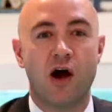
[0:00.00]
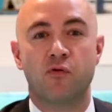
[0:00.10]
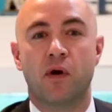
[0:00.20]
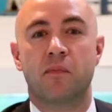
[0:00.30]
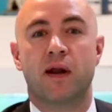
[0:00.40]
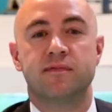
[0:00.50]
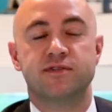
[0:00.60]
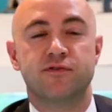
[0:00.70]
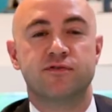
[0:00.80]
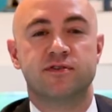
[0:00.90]
Hi everyone, my name
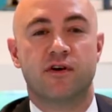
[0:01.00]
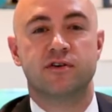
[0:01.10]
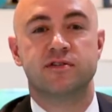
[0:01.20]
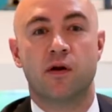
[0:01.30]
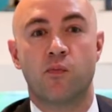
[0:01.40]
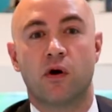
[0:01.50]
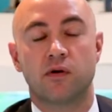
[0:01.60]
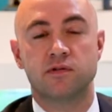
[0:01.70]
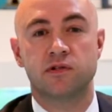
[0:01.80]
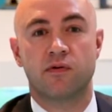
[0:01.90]
is Andrew Sorensen and
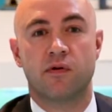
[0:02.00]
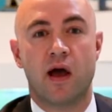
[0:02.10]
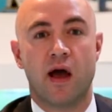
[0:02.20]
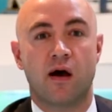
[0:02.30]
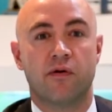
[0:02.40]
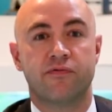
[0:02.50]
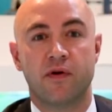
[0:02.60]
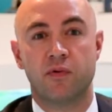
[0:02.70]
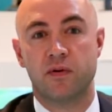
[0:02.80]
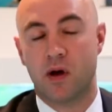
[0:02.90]
welcome to our
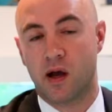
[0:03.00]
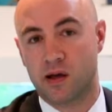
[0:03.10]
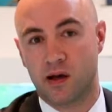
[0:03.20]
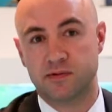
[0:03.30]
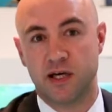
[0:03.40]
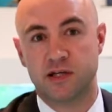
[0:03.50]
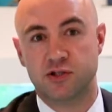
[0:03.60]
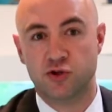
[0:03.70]
February Market Update